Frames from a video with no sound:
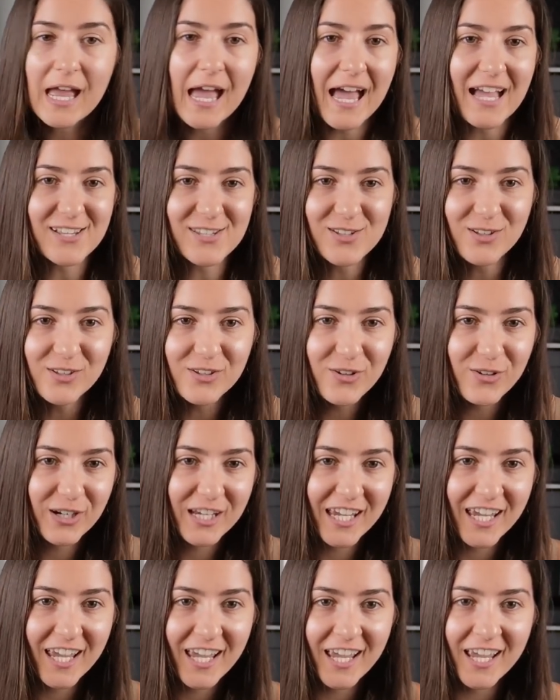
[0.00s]
castle their
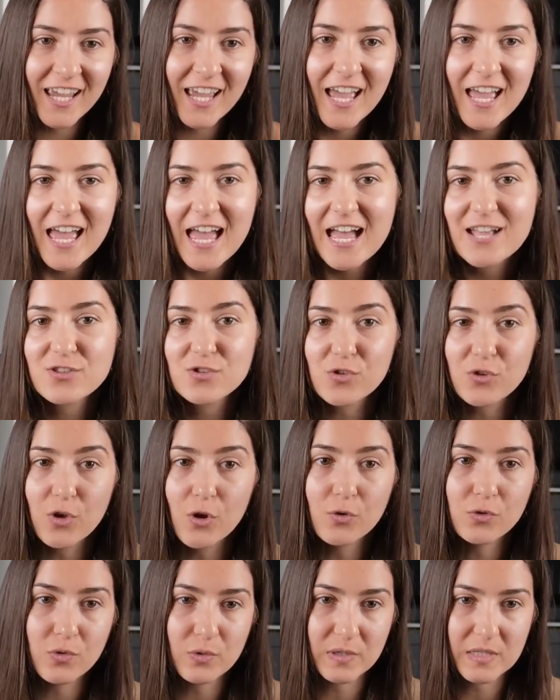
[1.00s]
king, and to
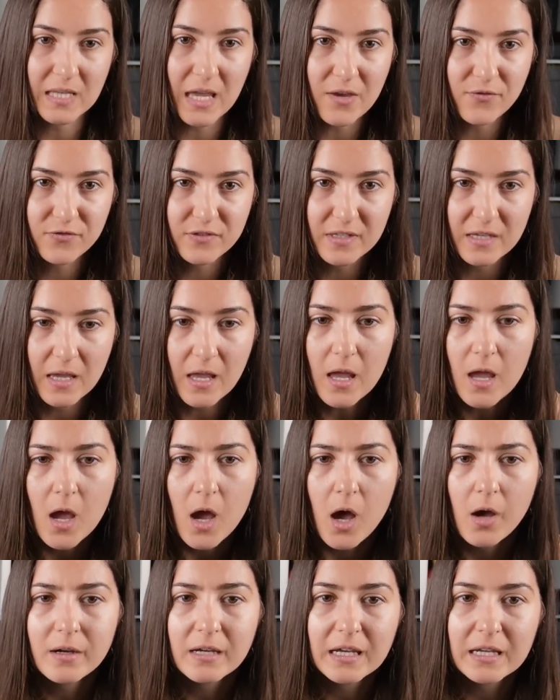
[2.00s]
go to safety.
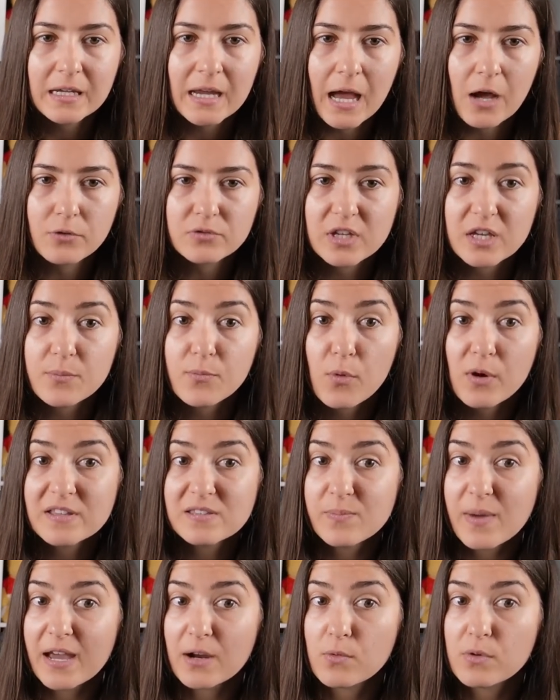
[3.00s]
Okay, now they
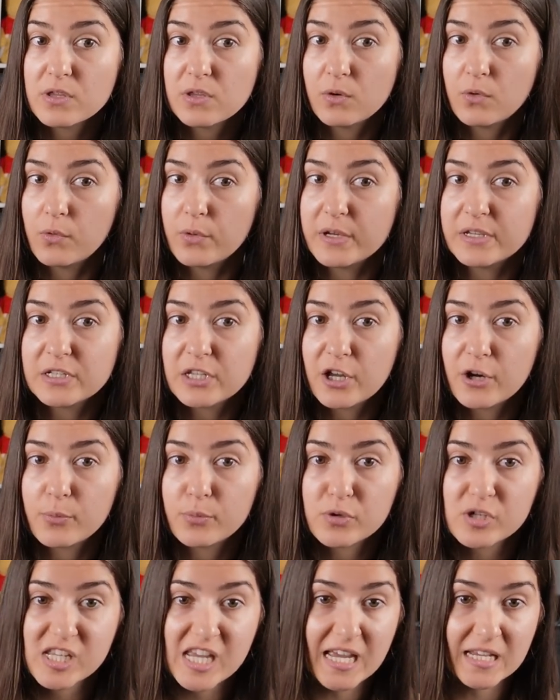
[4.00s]
went back with the queen, they are
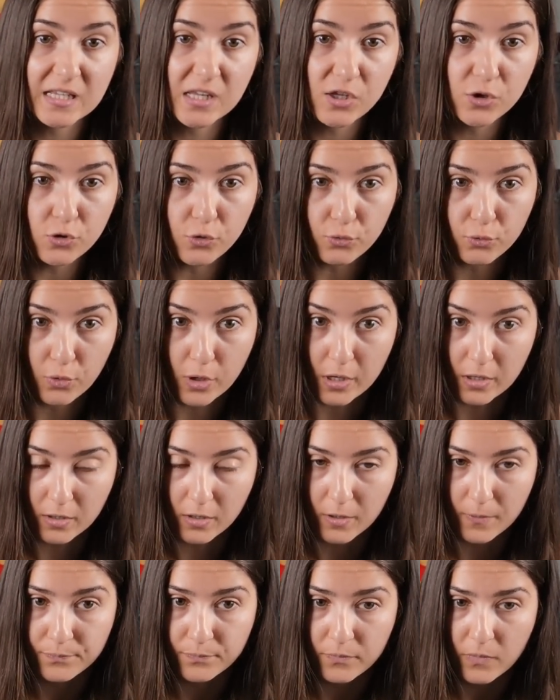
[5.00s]
protecting the
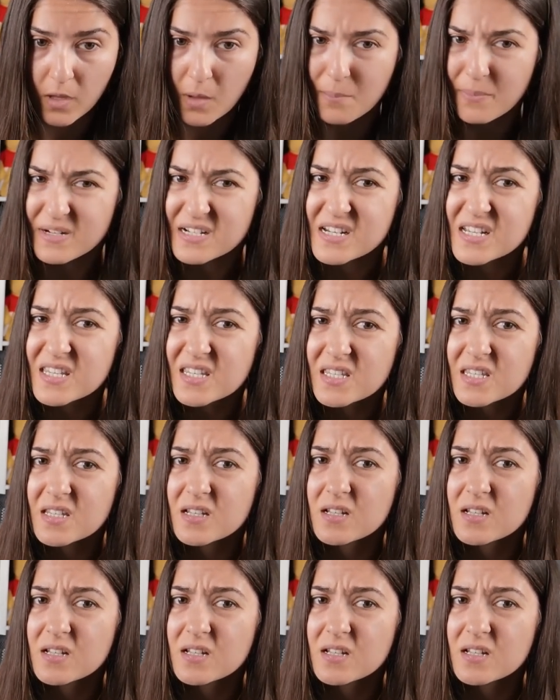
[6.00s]
rook. But this